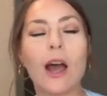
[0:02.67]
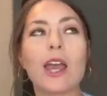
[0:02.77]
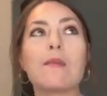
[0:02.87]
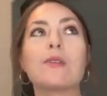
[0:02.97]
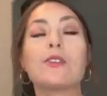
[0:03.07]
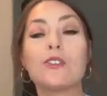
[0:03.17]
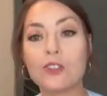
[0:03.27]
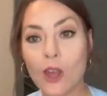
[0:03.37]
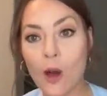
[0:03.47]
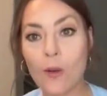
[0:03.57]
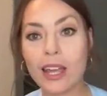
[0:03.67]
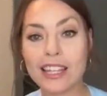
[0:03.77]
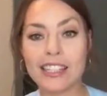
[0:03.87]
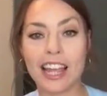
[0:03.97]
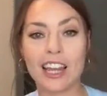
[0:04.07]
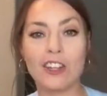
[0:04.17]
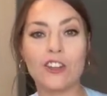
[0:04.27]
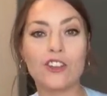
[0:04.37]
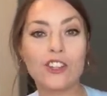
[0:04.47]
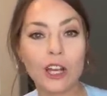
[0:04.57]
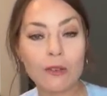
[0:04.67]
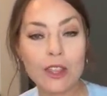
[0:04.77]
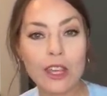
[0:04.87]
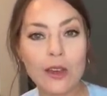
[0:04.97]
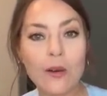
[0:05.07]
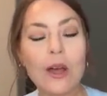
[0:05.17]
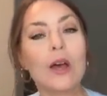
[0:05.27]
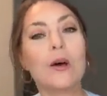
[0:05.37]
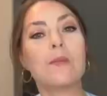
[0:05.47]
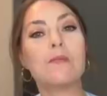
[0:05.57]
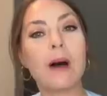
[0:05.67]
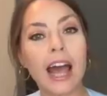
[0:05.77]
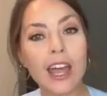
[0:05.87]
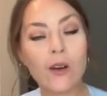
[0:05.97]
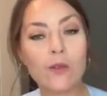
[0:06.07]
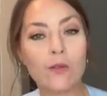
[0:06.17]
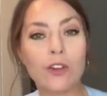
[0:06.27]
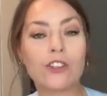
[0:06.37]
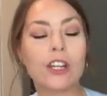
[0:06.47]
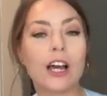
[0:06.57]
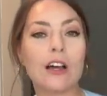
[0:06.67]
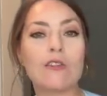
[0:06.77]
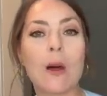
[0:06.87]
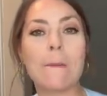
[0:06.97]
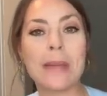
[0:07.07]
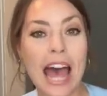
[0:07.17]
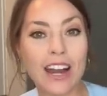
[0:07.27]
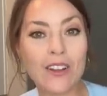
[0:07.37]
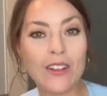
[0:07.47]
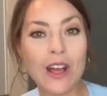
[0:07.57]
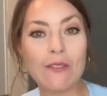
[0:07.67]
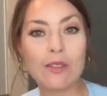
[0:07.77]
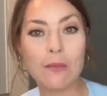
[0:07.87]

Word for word: I am so excited to share with you my own version of Battle of the